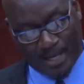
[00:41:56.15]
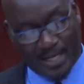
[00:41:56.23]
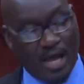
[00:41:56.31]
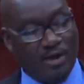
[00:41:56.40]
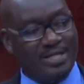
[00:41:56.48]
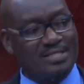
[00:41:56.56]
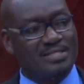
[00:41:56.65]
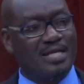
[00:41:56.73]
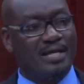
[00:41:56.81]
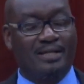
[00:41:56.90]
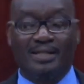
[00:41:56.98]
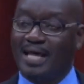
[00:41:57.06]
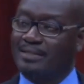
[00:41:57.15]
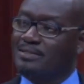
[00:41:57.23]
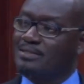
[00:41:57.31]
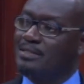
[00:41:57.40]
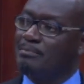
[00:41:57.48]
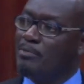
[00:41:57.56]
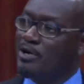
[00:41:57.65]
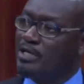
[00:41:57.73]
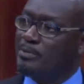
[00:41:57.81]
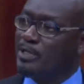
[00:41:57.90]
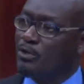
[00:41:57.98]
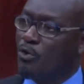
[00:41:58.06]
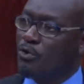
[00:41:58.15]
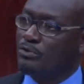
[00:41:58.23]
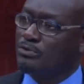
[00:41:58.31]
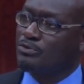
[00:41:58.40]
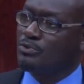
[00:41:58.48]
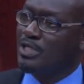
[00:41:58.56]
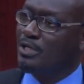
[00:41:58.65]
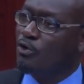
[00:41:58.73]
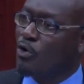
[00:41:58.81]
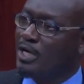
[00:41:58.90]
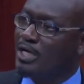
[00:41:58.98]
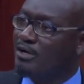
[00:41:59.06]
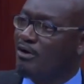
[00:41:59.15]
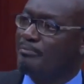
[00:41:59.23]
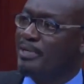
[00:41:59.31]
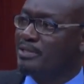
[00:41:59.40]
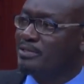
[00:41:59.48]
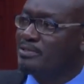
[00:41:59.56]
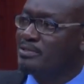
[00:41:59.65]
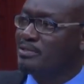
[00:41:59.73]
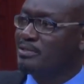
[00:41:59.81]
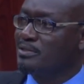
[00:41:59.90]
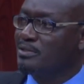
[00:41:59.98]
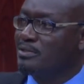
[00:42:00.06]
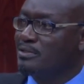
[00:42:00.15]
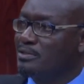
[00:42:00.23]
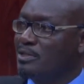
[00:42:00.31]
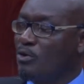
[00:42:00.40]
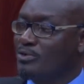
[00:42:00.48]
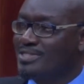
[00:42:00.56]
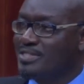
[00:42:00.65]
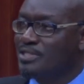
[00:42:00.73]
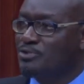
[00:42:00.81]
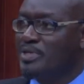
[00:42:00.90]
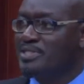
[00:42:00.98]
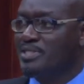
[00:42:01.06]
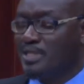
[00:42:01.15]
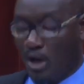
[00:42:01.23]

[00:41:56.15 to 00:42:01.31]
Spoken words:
and I understand that the money will go to the local government, the constituency